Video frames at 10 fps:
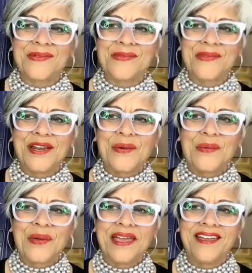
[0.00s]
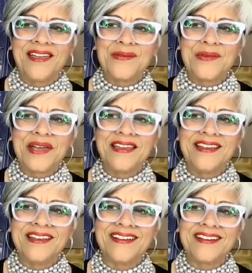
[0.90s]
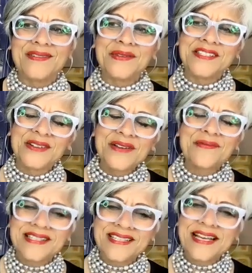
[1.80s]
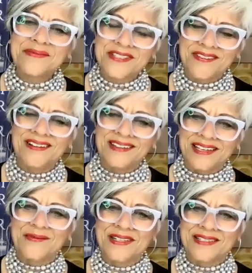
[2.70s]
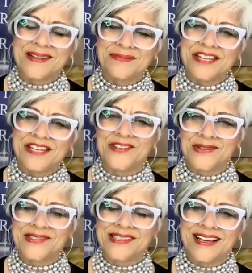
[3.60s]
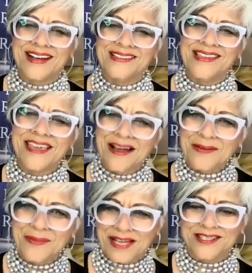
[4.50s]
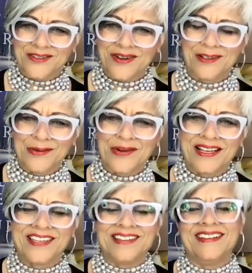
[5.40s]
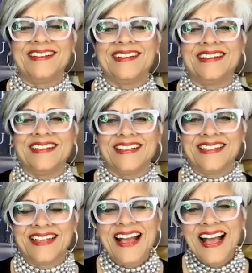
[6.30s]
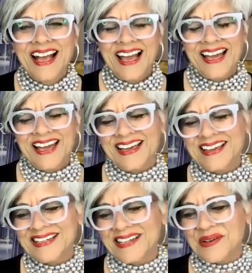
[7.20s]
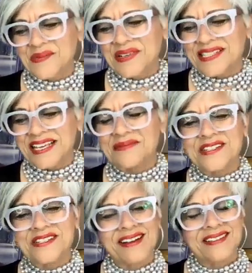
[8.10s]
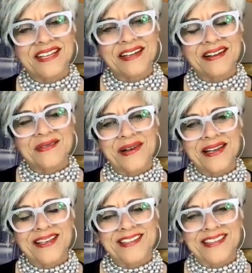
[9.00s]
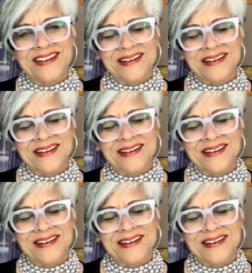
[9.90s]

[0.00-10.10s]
we see him struggling with some issues that I think young men struggle with. And we see him struggling with